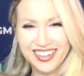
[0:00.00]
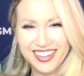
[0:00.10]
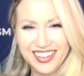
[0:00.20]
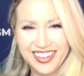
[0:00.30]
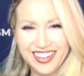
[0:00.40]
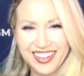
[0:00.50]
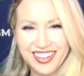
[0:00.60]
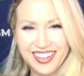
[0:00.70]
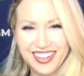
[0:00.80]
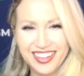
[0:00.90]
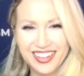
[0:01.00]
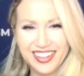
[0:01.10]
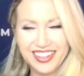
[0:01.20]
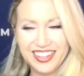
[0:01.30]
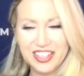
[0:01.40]

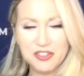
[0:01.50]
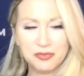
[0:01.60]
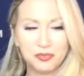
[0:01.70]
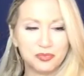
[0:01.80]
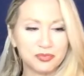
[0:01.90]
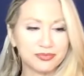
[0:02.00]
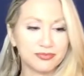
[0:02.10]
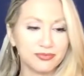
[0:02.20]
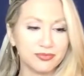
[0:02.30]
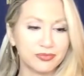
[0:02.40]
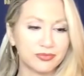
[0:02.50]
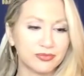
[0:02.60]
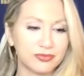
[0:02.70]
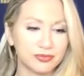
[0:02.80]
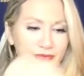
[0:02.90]

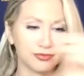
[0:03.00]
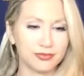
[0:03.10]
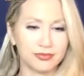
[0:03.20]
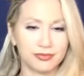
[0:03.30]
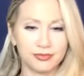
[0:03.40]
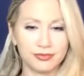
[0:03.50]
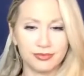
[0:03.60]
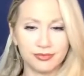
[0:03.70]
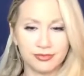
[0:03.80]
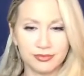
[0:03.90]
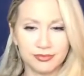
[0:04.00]
No words are spoken by the person on screen.